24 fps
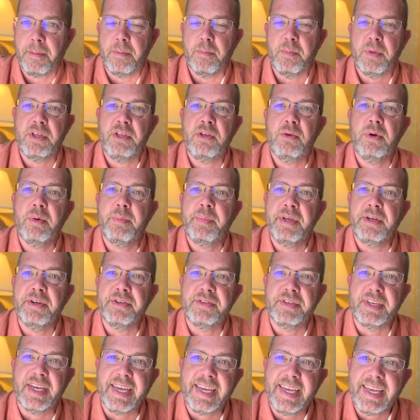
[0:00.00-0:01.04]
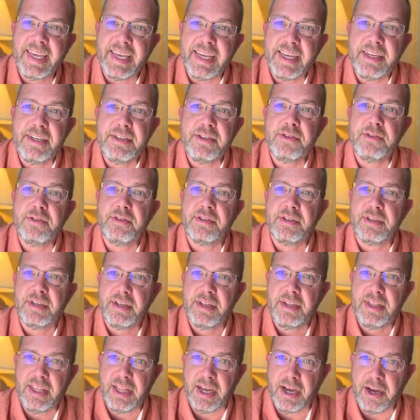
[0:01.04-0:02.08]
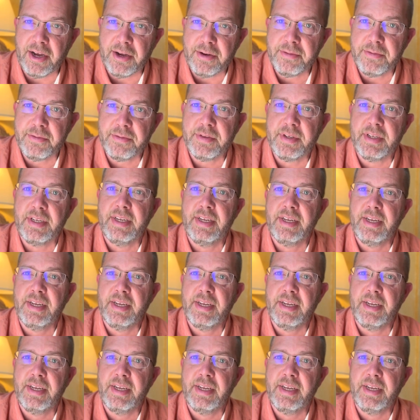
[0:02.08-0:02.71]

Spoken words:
but you appeal to his love,